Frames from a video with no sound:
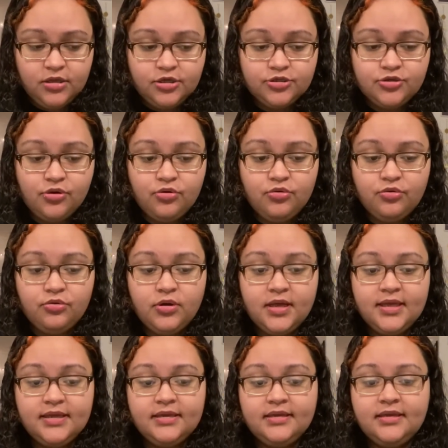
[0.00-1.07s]
so
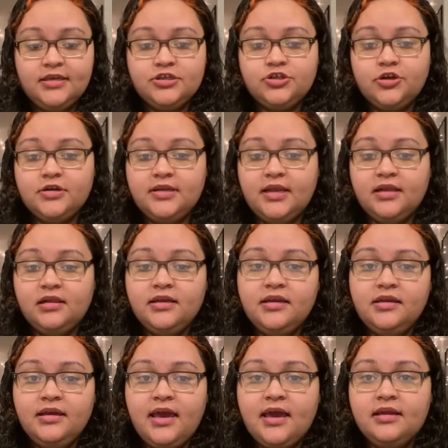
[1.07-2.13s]
he started to get clean
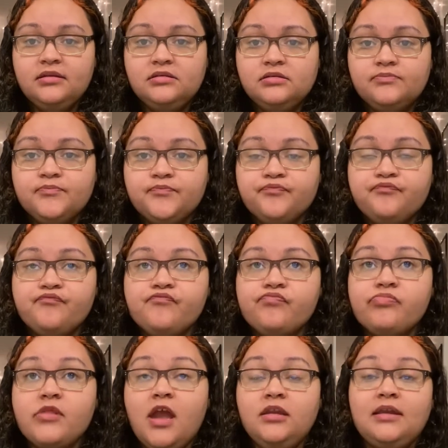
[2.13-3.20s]
again,
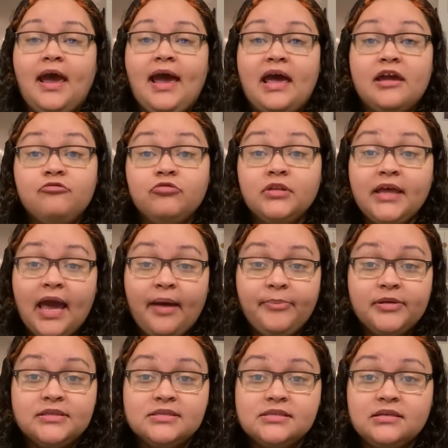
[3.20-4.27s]
and that it really
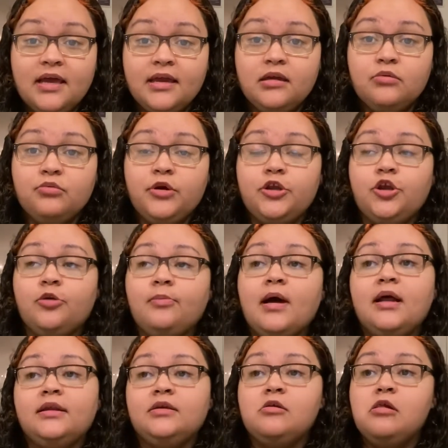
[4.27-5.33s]
happens, like, when your
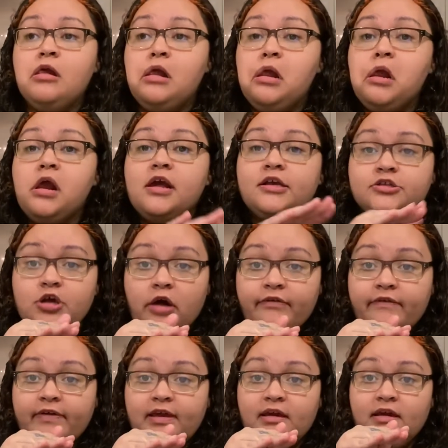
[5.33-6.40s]
body is off
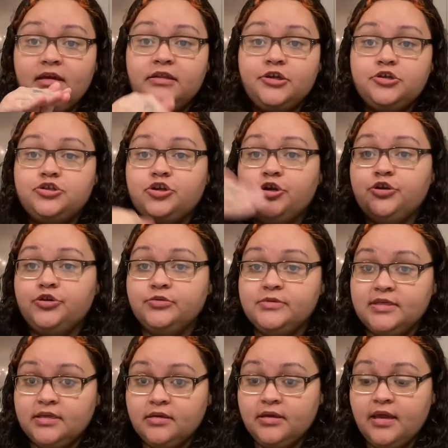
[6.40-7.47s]
of it and then you start
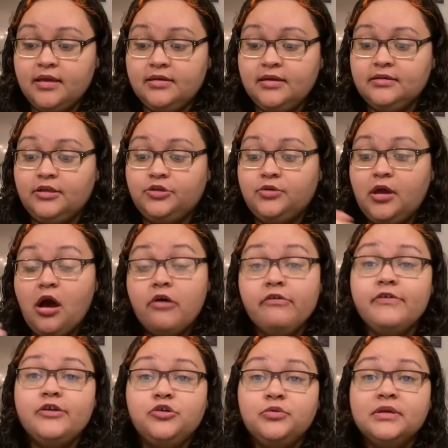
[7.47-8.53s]
using again and then you get off of
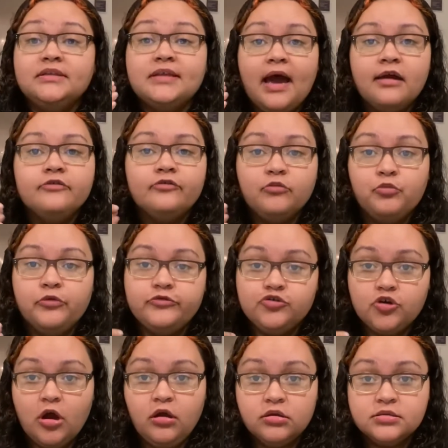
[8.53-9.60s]
it, you can die from
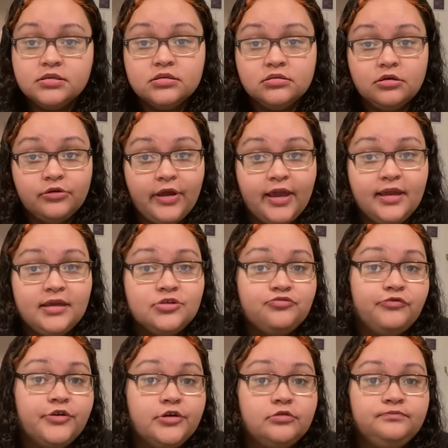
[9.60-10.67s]
withdrawals. Okay, it's
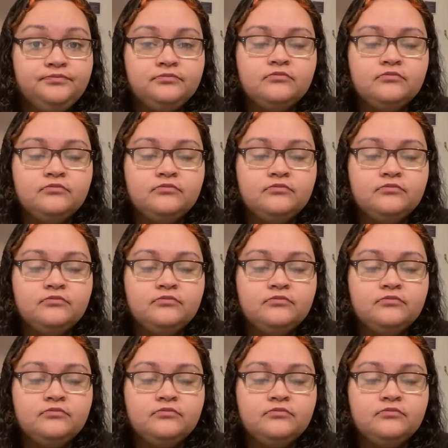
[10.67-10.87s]
real.